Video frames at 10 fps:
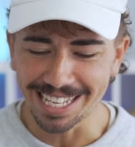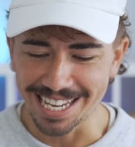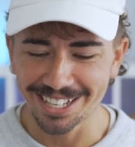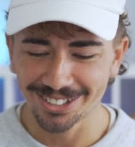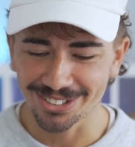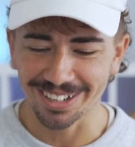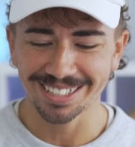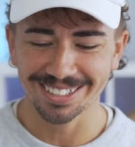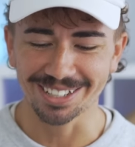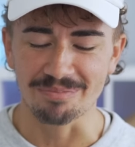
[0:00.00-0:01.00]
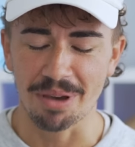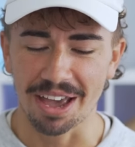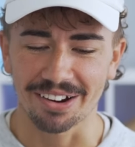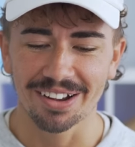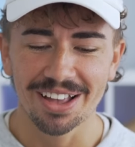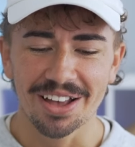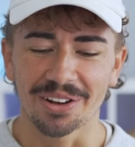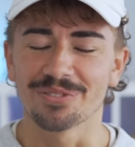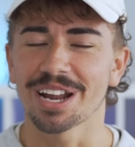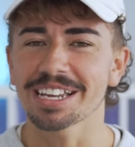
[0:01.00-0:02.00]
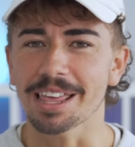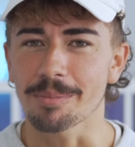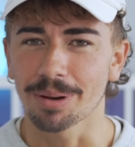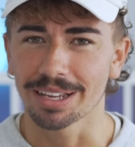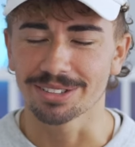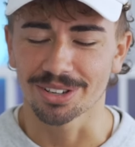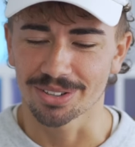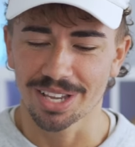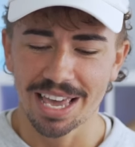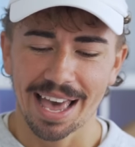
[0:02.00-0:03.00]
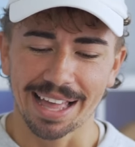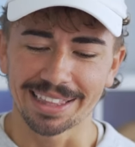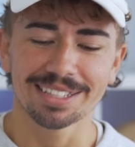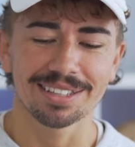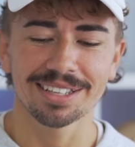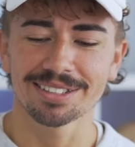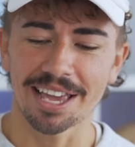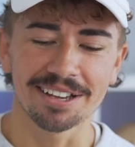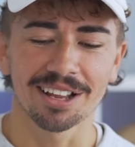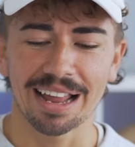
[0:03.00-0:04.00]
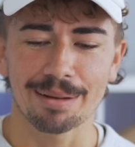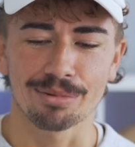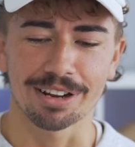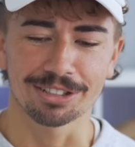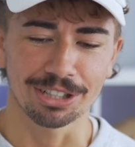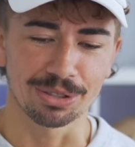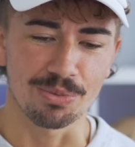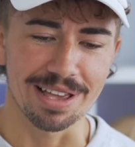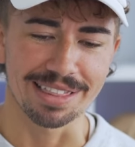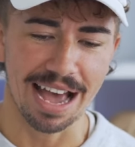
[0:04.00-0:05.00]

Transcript: interesting pair of Nike Blazers, and this is a collaboration with